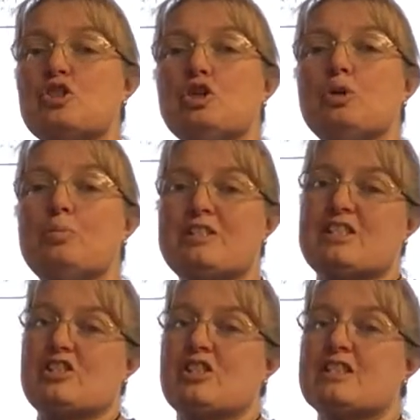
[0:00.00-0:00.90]
two
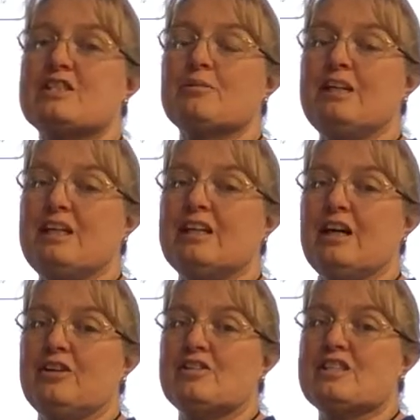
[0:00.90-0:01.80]
positions that we need to
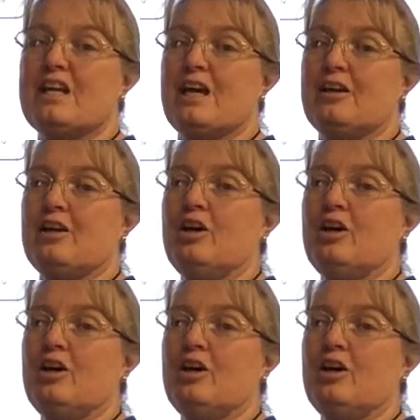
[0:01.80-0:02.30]
understand.